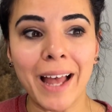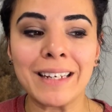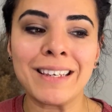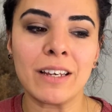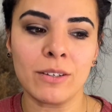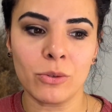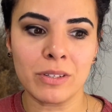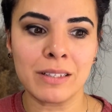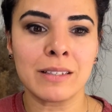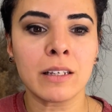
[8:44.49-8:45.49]
and yet you
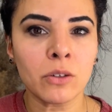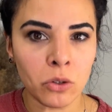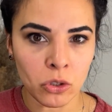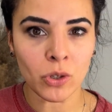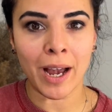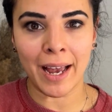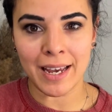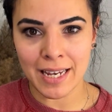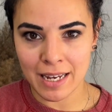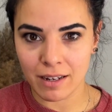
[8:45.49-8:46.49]
still
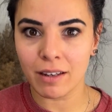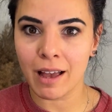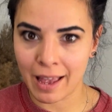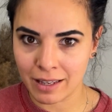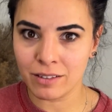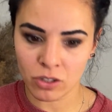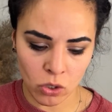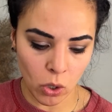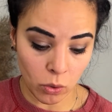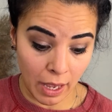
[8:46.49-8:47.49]
try and, you
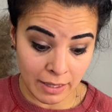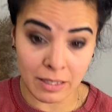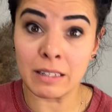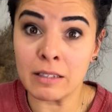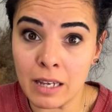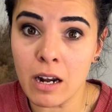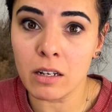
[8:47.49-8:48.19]
know, and succeed.